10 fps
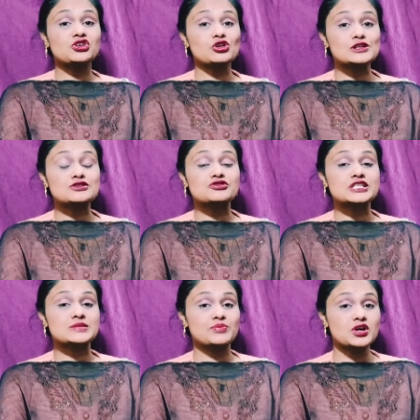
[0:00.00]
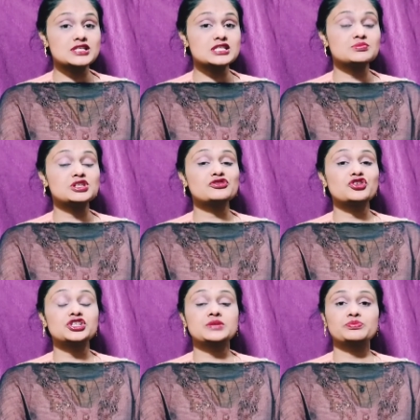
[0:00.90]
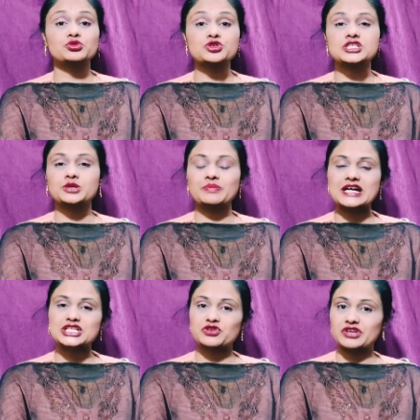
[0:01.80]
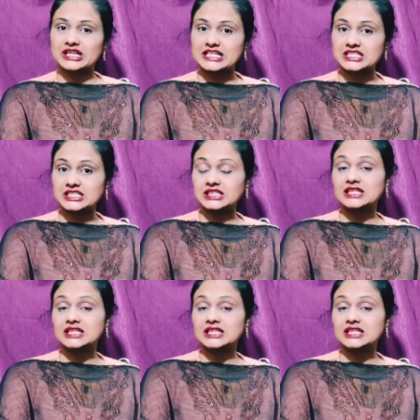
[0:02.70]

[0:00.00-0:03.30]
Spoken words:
also responsible for the post-hepatic variety,